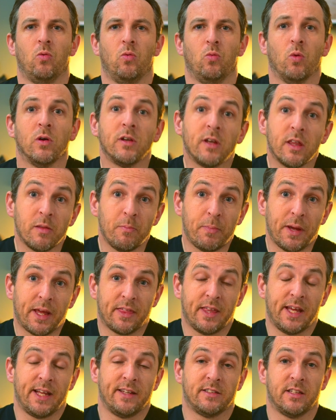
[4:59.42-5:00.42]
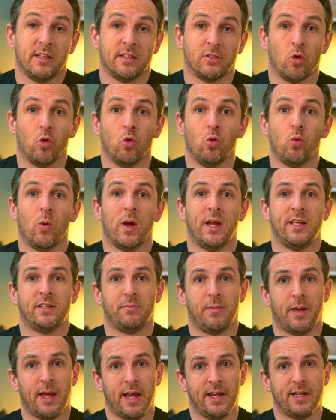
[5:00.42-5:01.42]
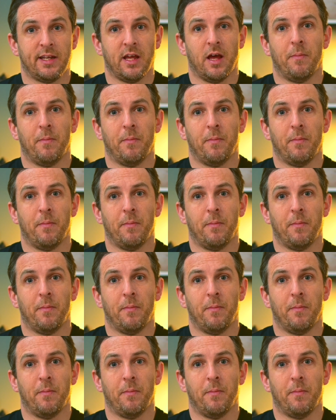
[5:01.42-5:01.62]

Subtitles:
one of the big things that's always made